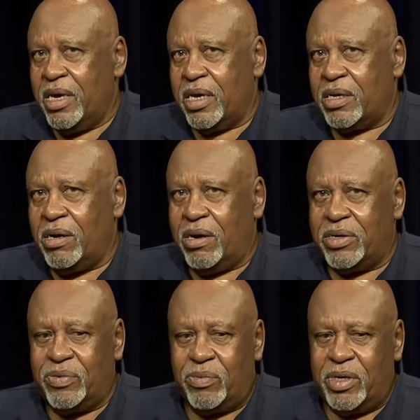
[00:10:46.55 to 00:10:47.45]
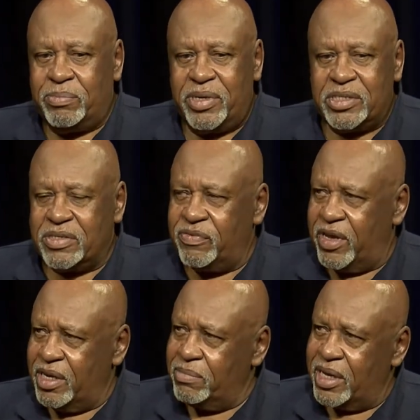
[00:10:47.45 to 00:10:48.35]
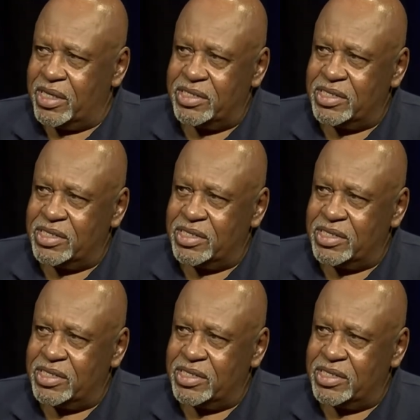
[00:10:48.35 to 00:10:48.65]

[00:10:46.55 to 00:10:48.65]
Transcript: And Carter won Pennsylvania by less